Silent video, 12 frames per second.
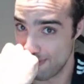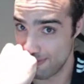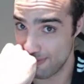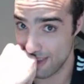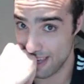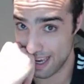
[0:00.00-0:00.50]

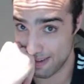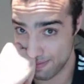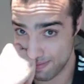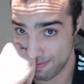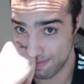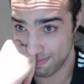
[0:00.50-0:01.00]
yeah.
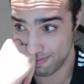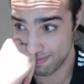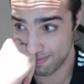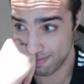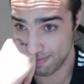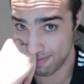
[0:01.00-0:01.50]

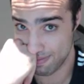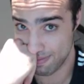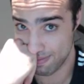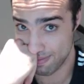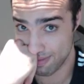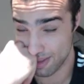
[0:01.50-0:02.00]

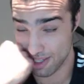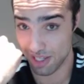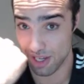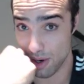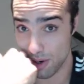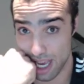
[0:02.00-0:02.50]
This is
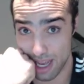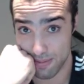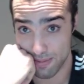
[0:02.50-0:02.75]
YoCad.